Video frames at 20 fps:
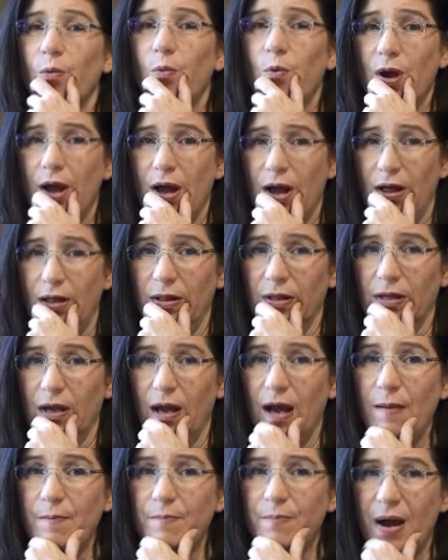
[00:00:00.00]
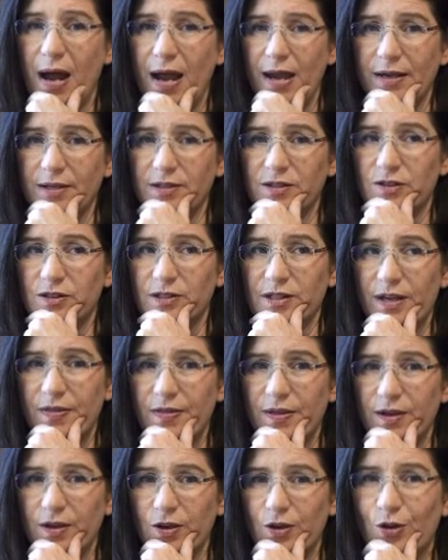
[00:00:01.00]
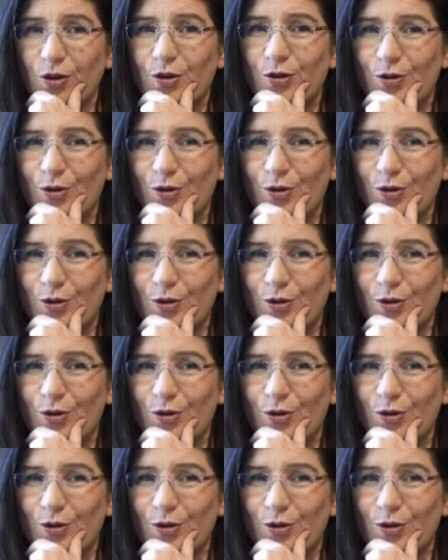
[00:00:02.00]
Well, I'm biased because I think